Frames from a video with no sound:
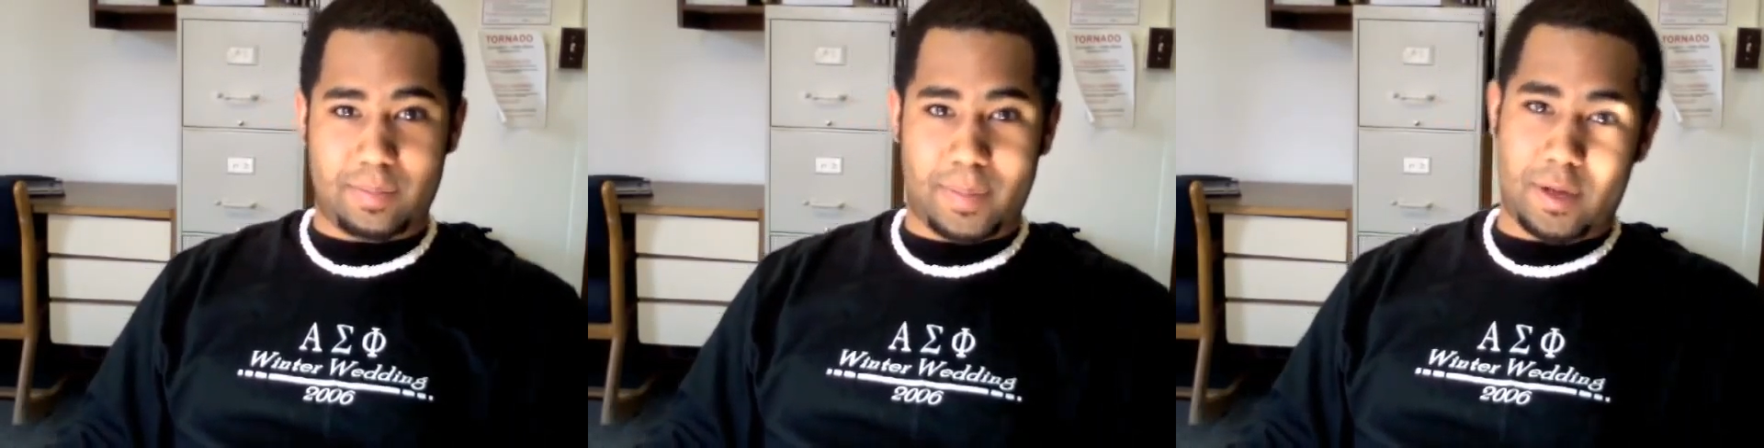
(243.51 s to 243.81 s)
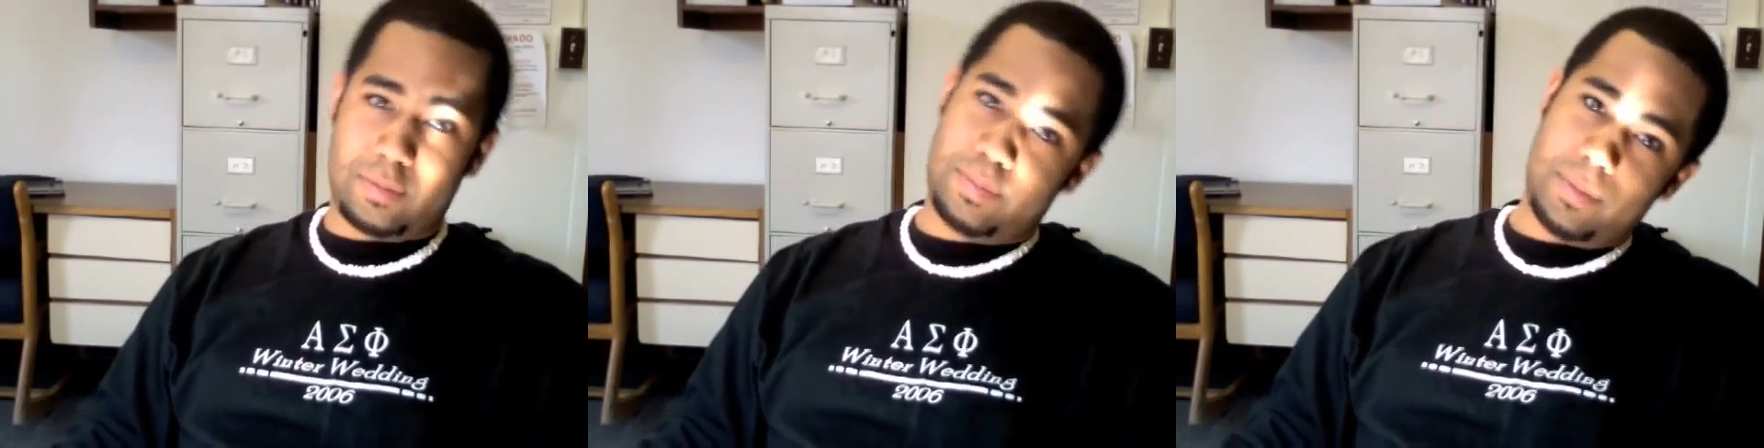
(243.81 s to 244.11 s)

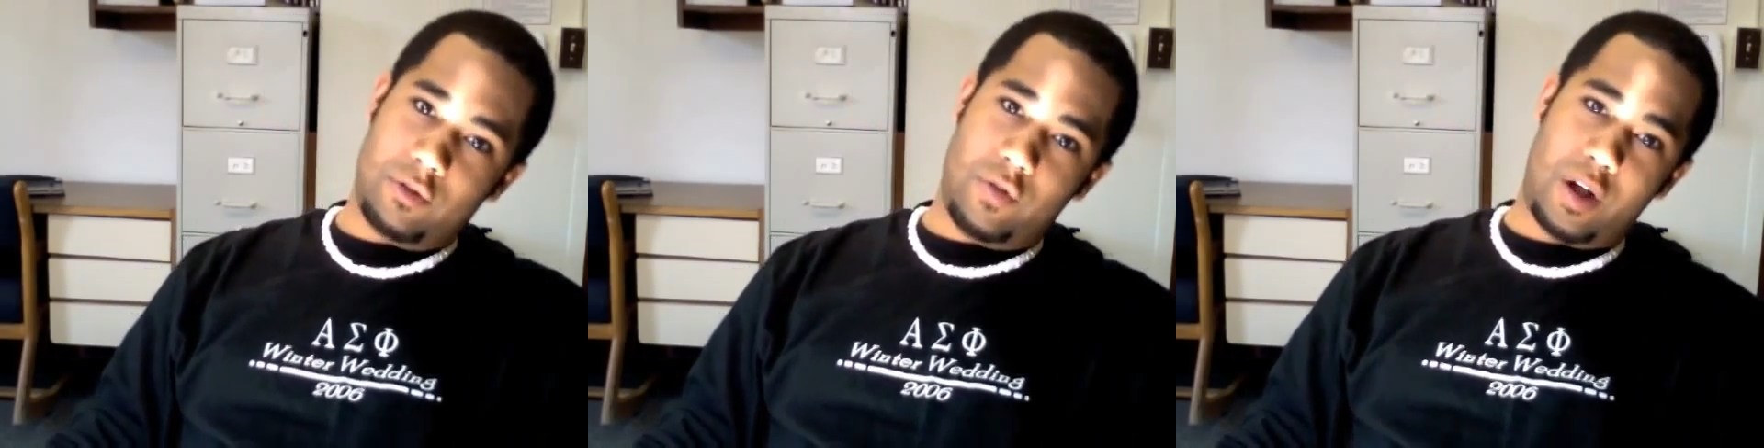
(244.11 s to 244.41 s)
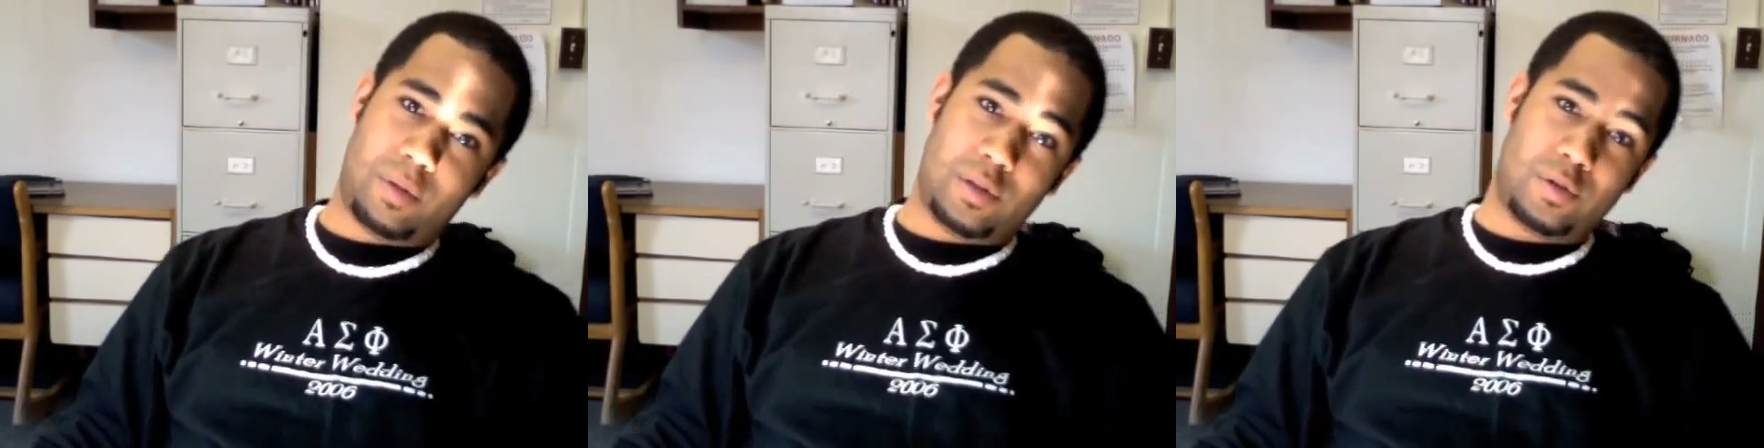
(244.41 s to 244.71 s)
help people with
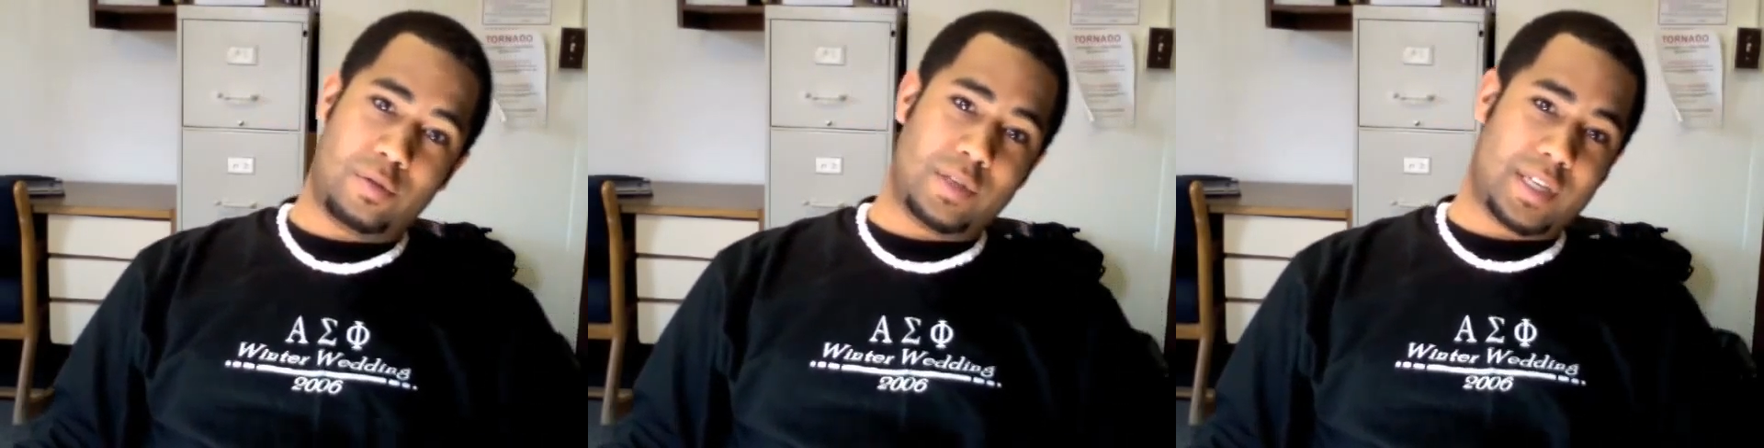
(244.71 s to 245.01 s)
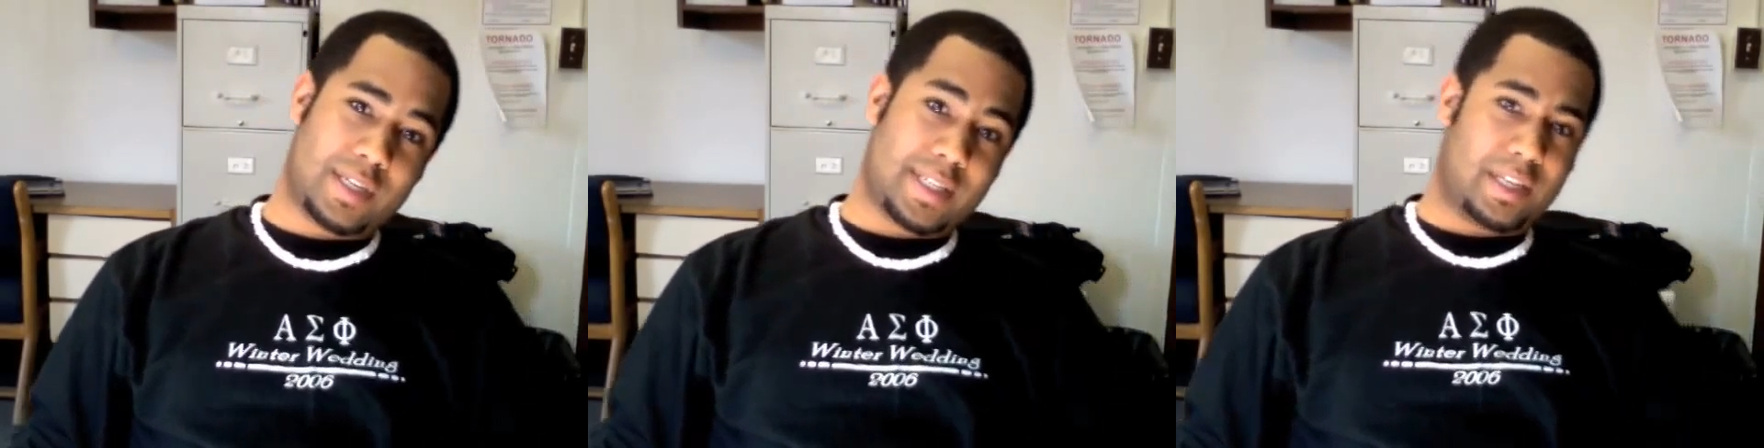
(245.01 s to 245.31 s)
water balloons
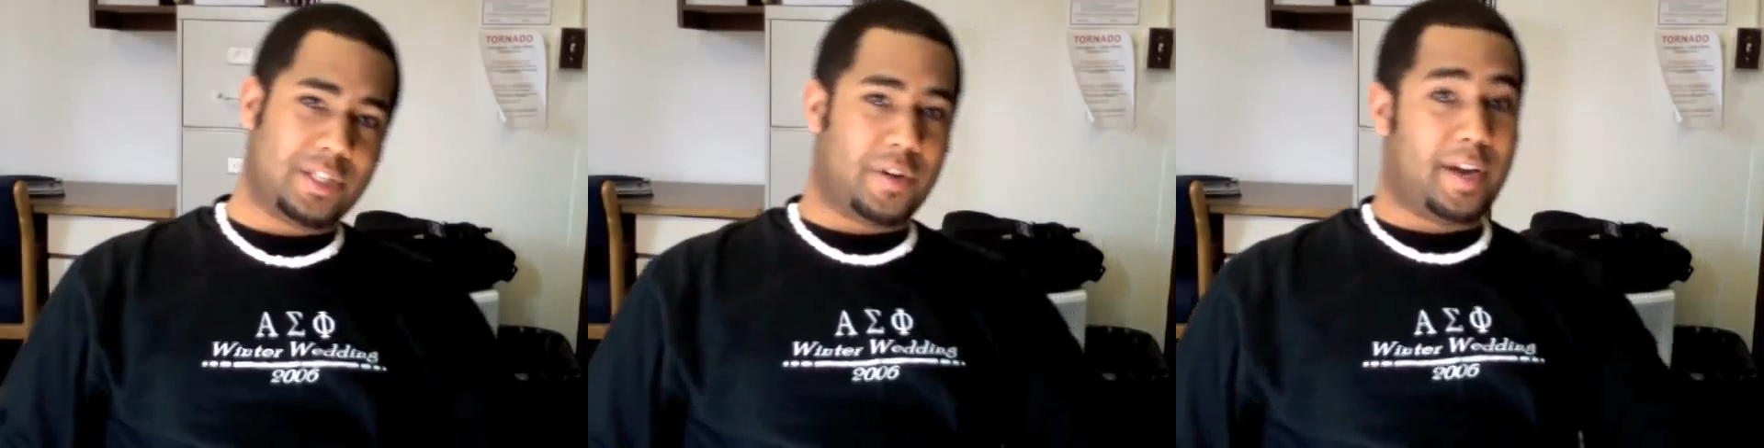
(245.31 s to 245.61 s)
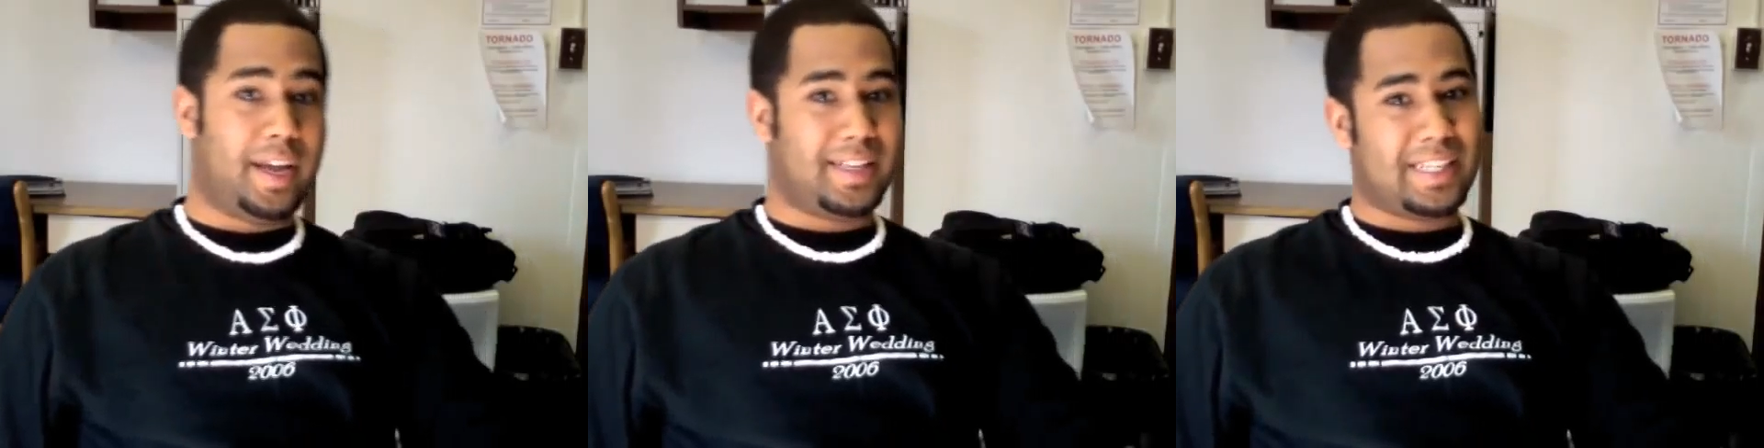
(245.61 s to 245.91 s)
and silly
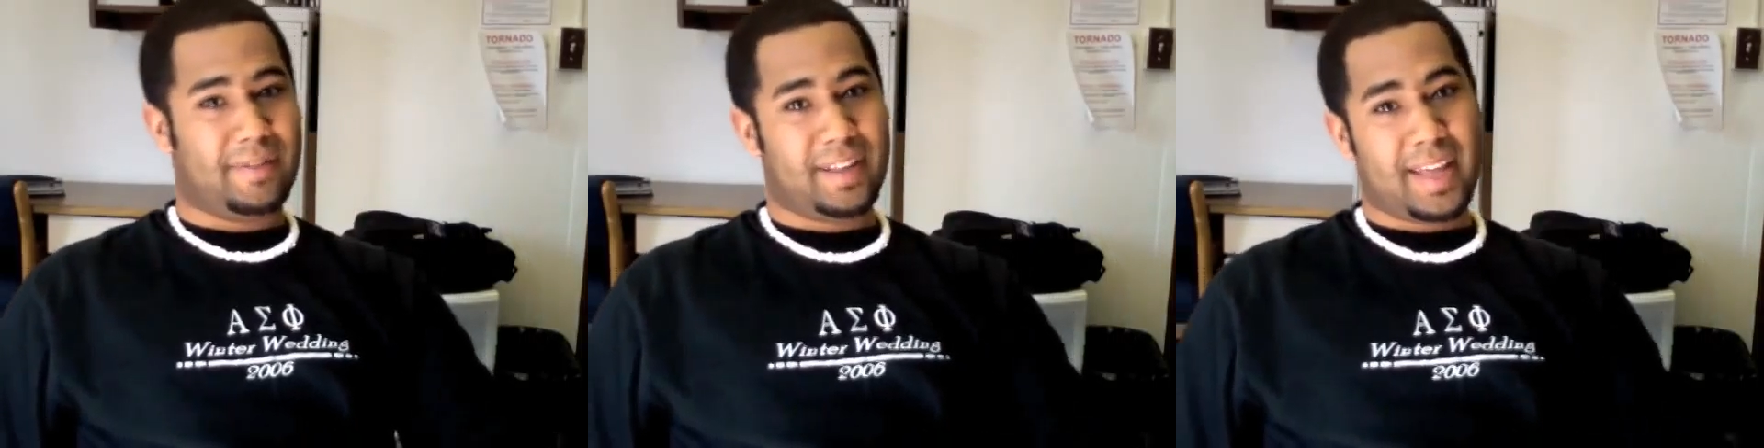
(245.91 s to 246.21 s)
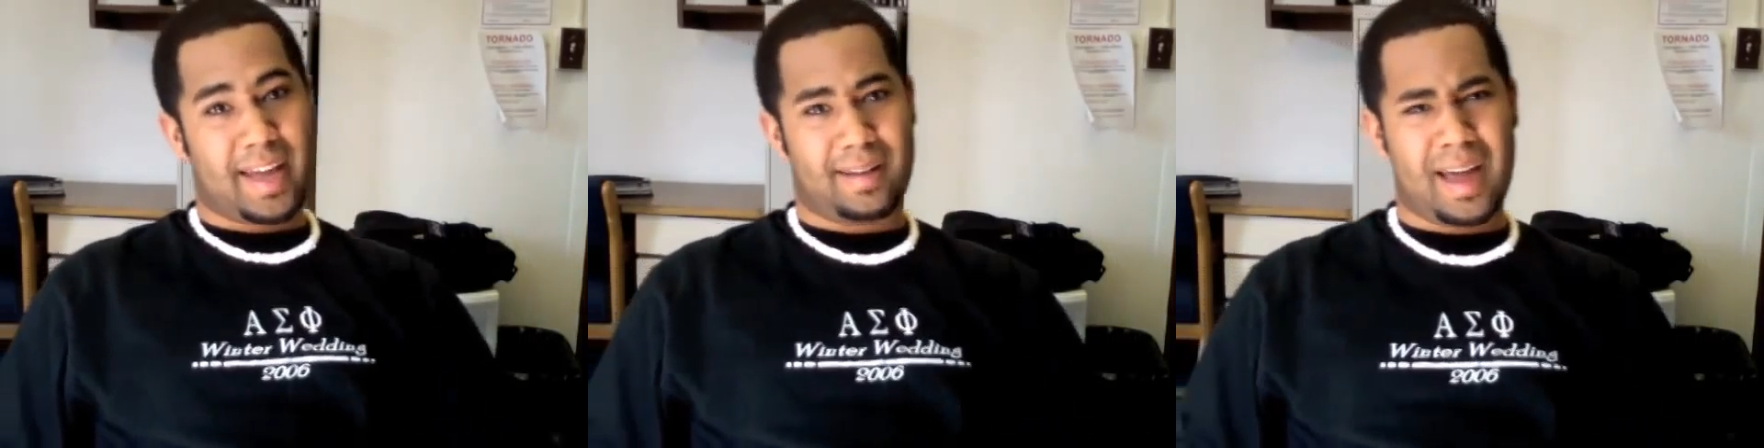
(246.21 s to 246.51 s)
string and stuff like that.